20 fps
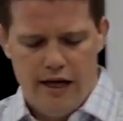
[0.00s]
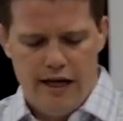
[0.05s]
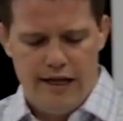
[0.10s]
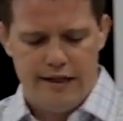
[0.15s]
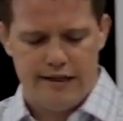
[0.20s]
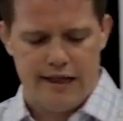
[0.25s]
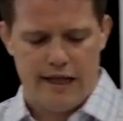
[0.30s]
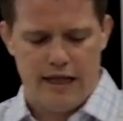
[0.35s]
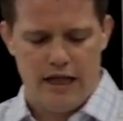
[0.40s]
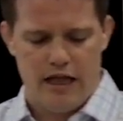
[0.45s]

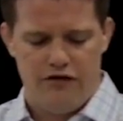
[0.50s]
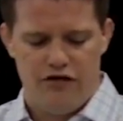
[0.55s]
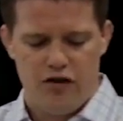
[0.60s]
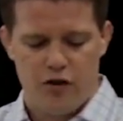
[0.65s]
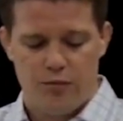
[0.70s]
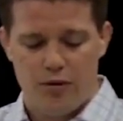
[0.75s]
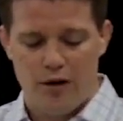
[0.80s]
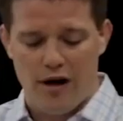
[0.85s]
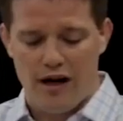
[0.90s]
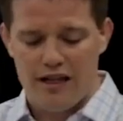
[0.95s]
He said, if
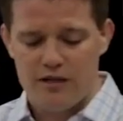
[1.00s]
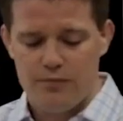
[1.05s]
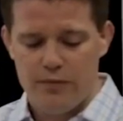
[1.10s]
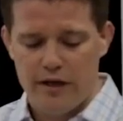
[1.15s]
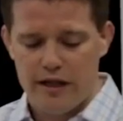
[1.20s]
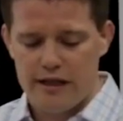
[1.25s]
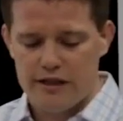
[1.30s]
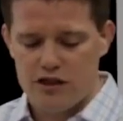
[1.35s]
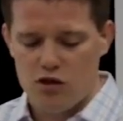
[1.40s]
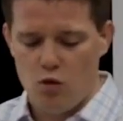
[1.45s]
your
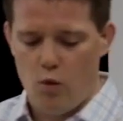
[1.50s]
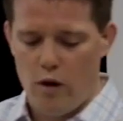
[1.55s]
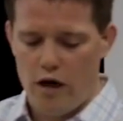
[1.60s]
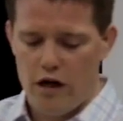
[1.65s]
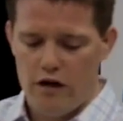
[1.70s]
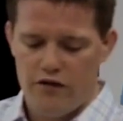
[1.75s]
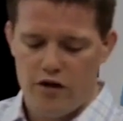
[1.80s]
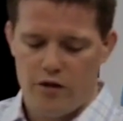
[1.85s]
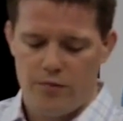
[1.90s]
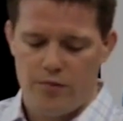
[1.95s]
prospect is
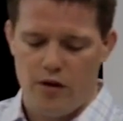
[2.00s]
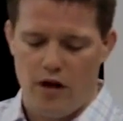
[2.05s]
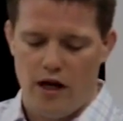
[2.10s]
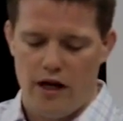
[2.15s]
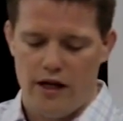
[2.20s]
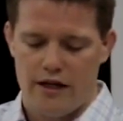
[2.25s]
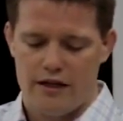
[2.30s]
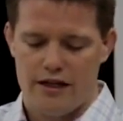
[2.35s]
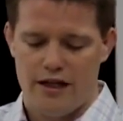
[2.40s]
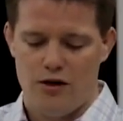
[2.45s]
aware of your
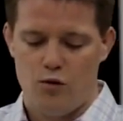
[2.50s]
product